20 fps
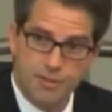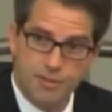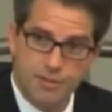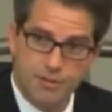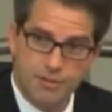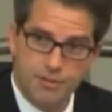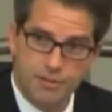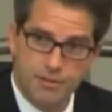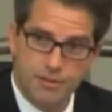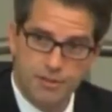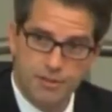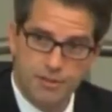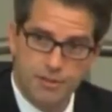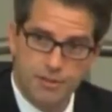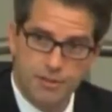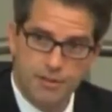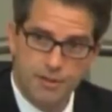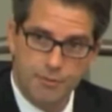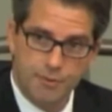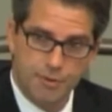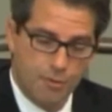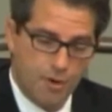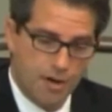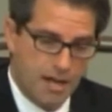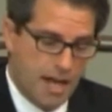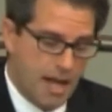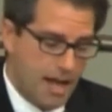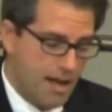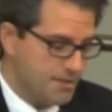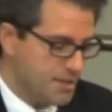build, that we
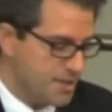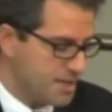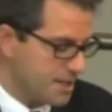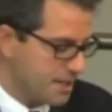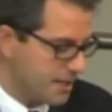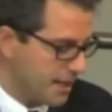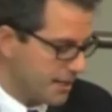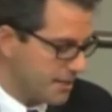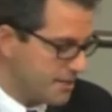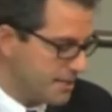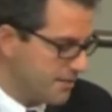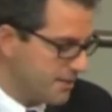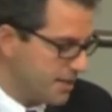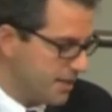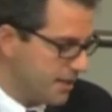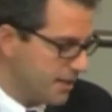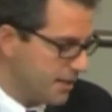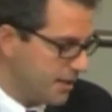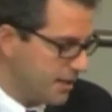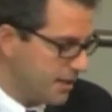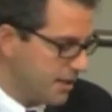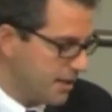want to have this connectivity,